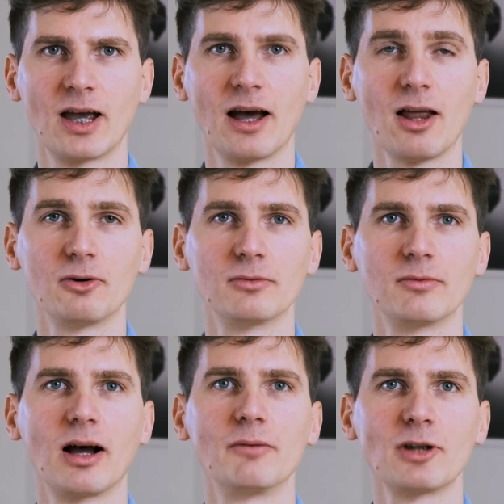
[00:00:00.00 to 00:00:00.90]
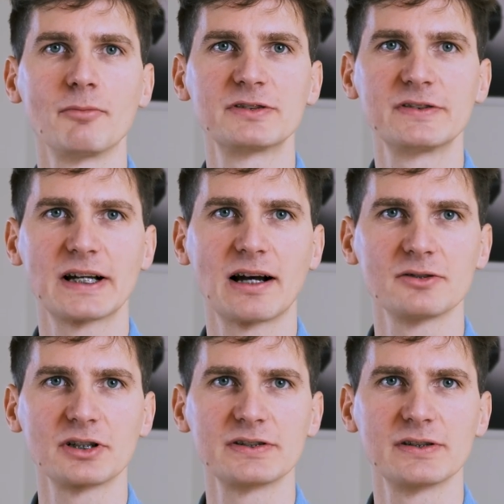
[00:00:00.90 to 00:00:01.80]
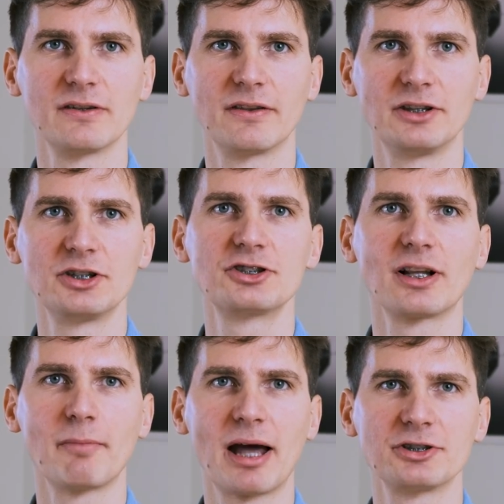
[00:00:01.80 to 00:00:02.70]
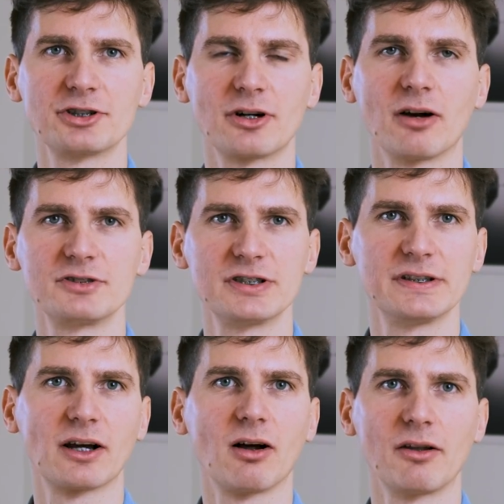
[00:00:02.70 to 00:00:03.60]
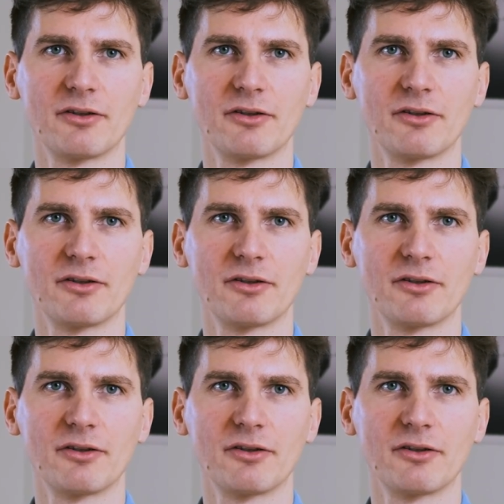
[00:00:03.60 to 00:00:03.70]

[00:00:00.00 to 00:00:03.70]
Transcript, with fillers: Hello, I'm Tomas Vytakauskas, the digital manager of JCDecaux